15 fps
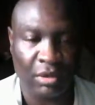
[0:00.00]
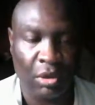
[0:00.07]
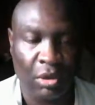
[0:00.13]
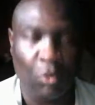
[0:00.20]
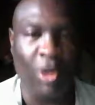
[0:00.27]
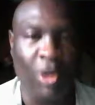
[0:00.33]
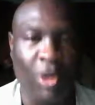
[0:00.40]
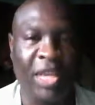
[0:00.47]

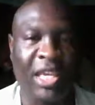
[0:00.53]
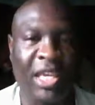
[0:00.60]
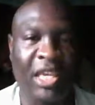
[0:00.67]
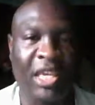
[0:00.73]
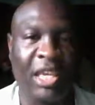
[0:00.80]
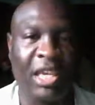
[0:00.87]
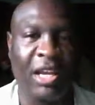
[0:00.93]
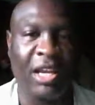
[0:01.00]
where they can
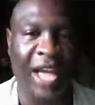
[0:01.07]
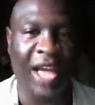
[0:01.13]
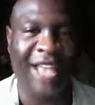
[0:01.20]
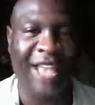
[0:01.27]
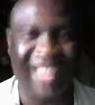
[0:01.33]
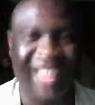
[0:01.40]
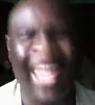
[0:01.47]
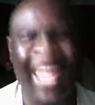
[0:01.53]
kill
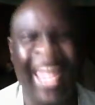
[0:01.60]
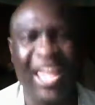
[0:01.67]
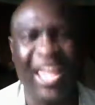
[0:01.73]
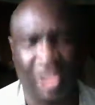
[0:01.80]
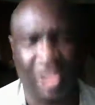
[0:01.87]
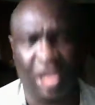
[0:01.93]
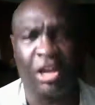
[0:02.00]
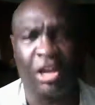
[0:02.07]
us and
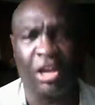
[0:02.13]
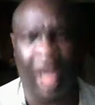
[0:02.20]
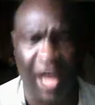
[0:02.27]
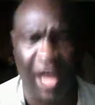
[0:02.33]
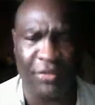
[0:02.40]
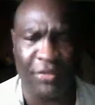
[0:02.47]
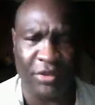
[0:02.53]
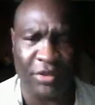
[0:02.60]
kill
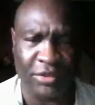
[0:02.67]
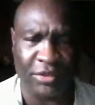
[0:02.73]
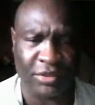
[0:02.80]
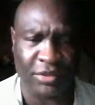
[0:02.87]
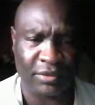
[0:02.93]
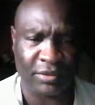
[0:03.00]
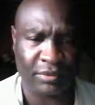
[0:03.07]
others.